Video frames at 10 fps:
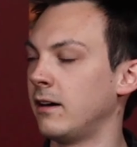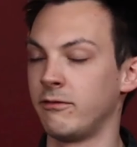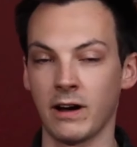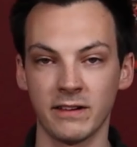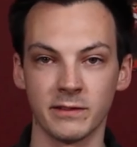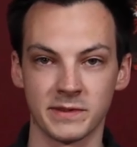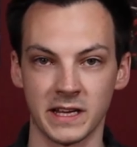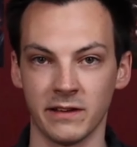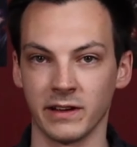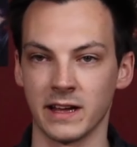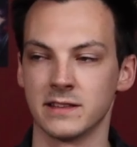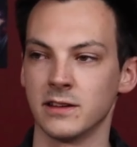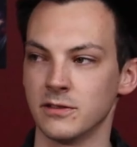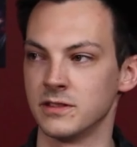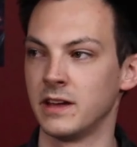a 5-up save
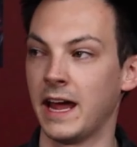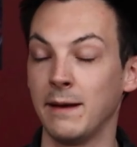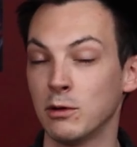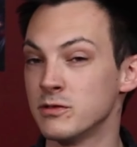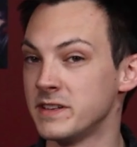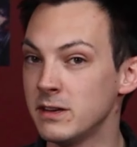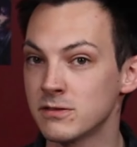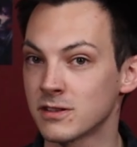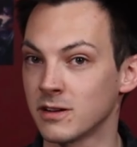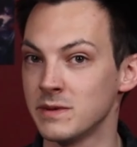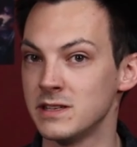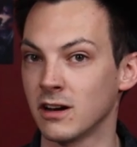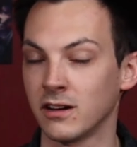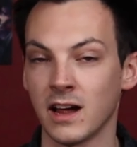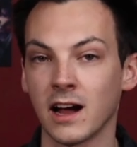against those. And most Xenos armies
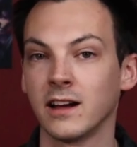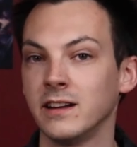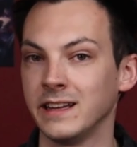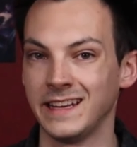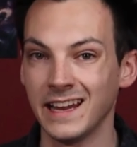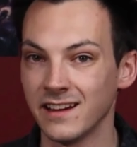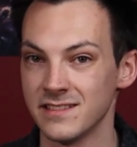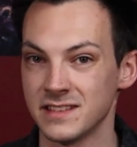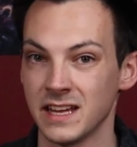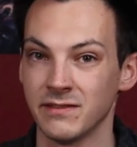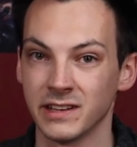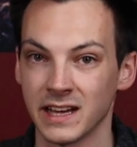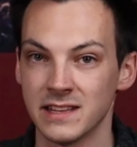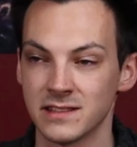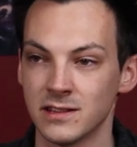are not going to get a save
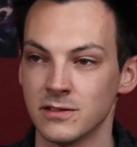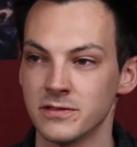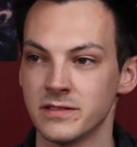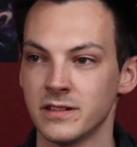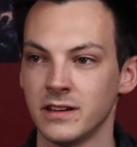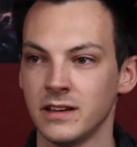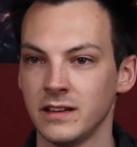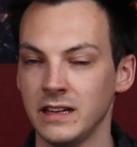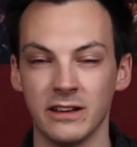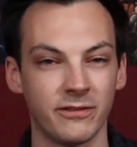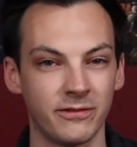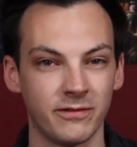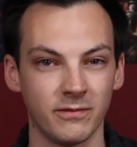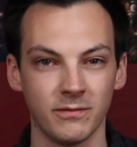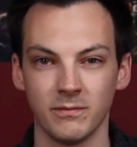against those,
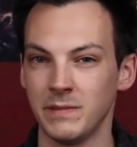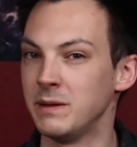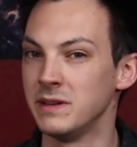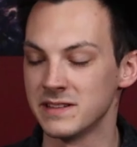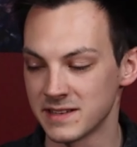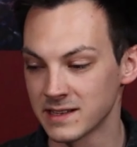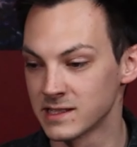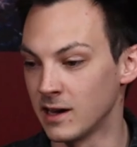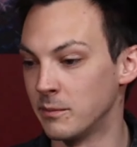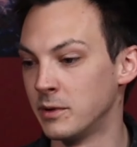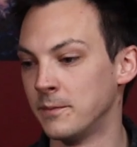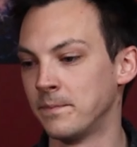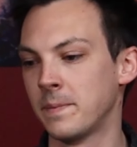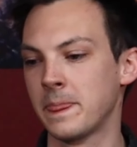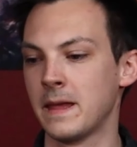if maybe a 6-up.
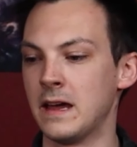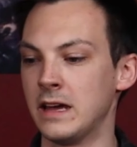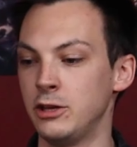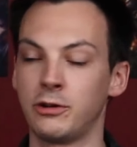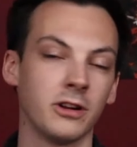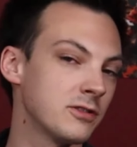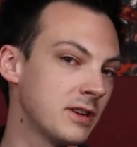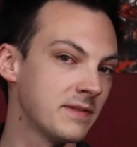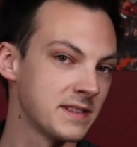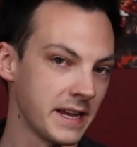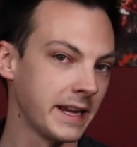You can also have a